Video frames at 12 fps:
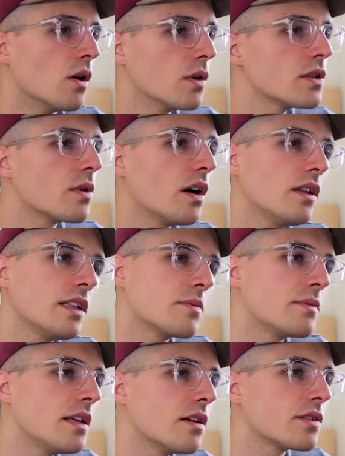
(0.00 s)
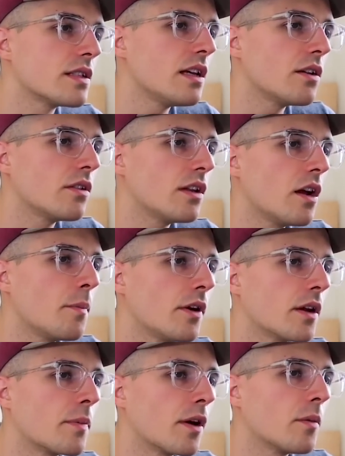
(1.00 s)
Runs well, needs some TLC here and there,
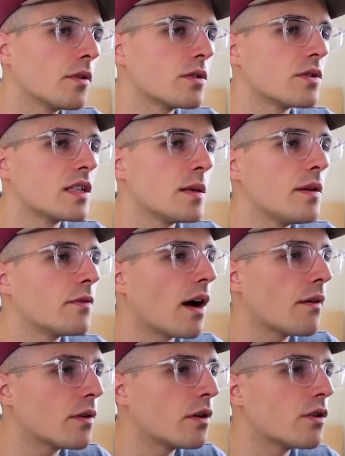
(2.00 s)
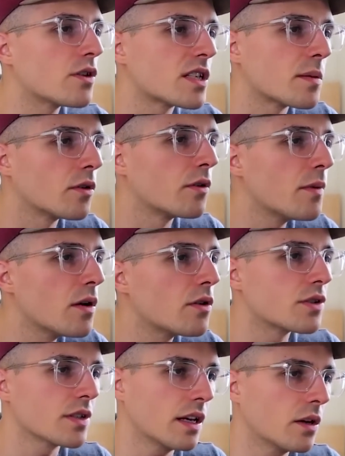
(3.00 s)
pretty comparable to a CB500 or similar
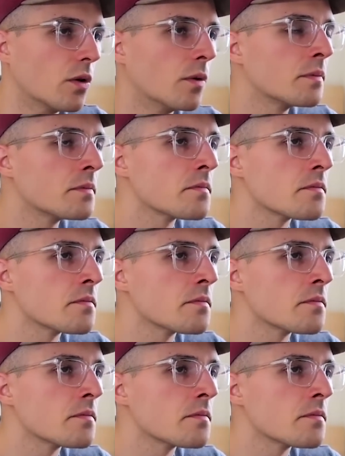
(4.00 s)
motorcycle.